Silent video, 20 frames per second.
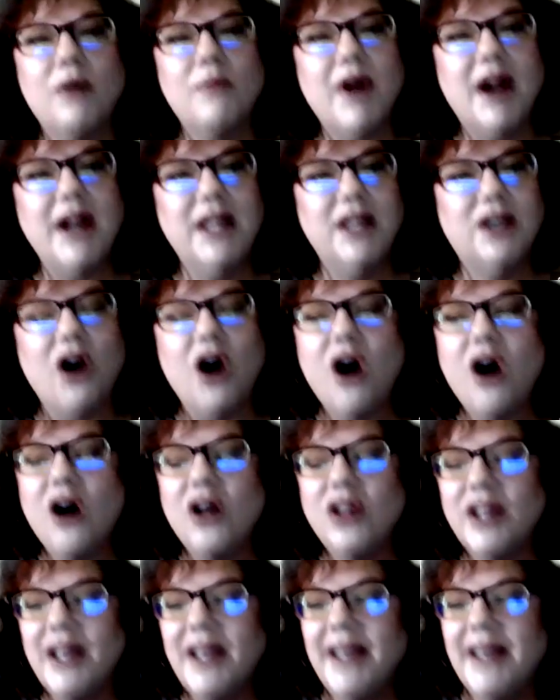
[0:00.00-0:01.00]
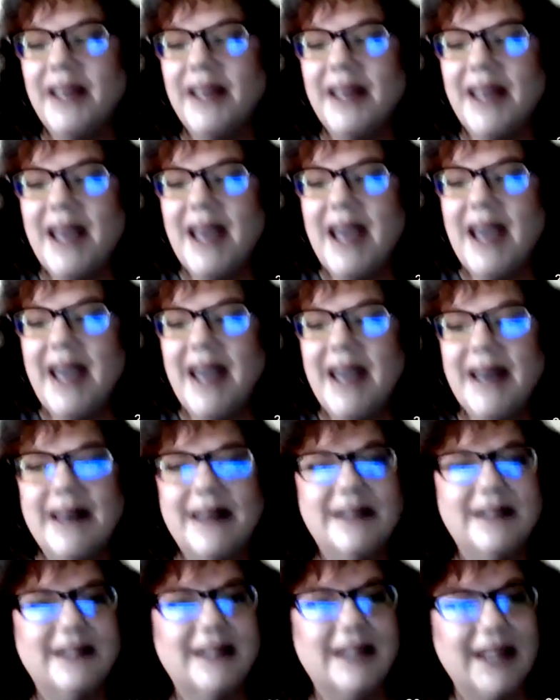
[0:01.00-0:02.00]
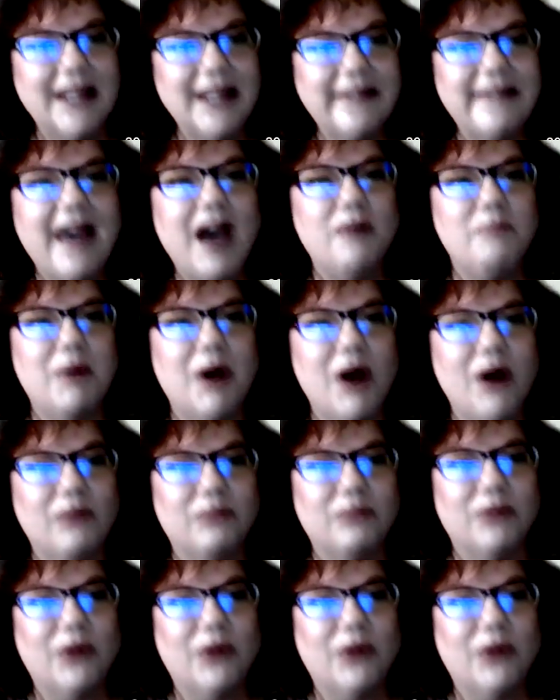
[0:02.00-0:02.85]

already calling and getting that ball